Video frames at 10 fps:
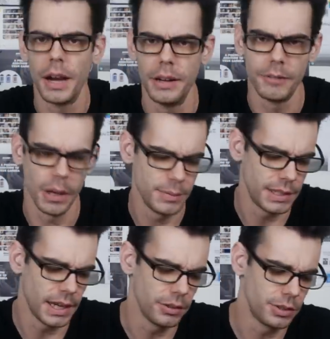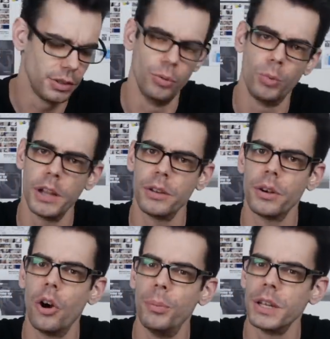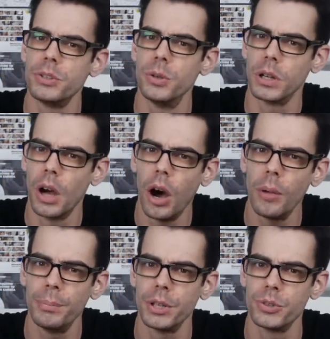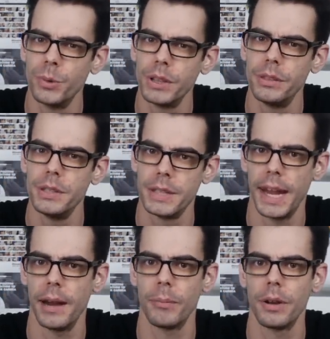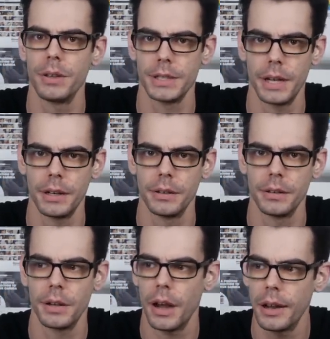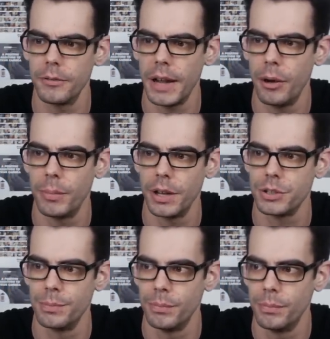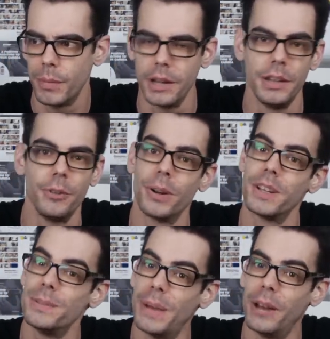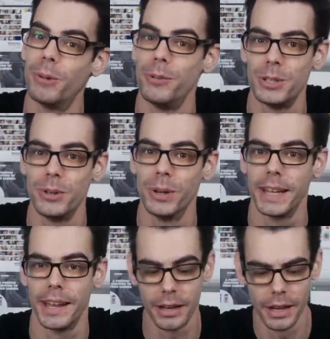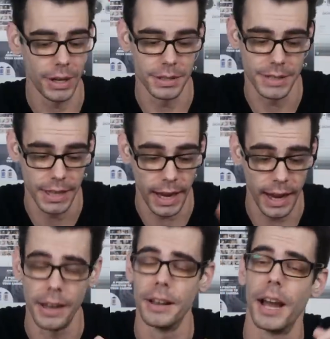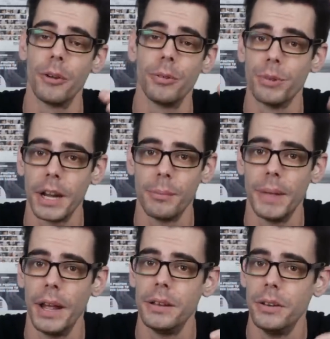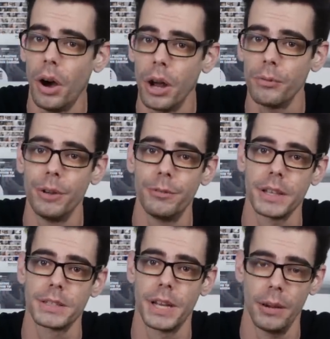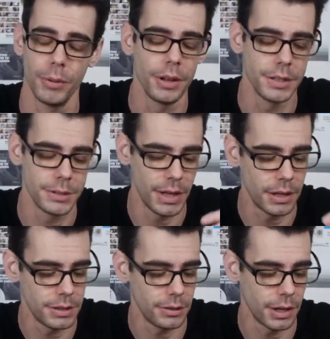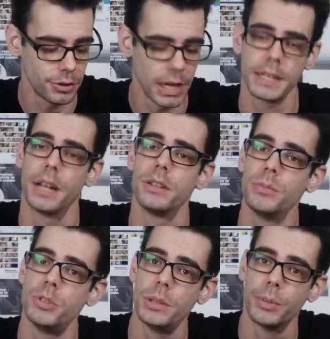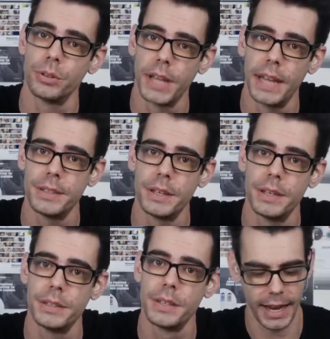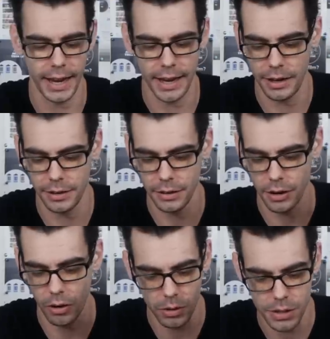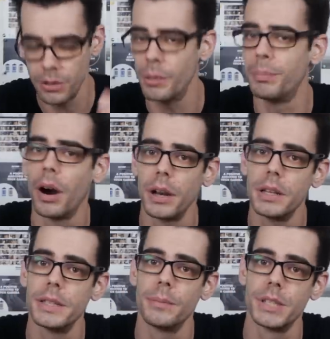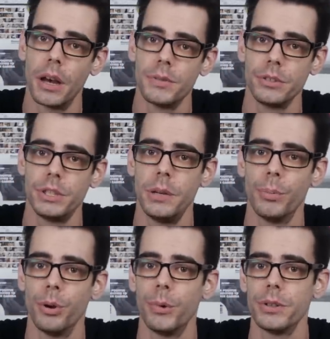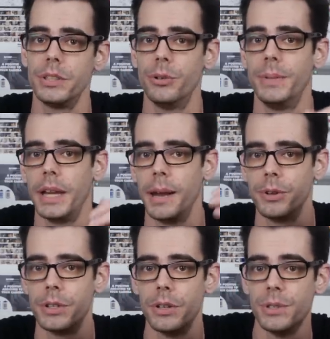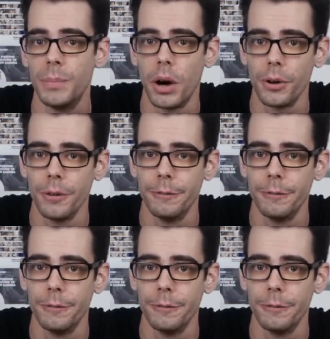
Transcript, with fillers: kind of comes down to what you're hoping to accomplish with these cameras and kind of how much money you want to spend while doing it. Because again, I would recommend non-reflex cameras because you can track down some cheaper lenses, and also the bodies themselves are cheaper while still being able to use modern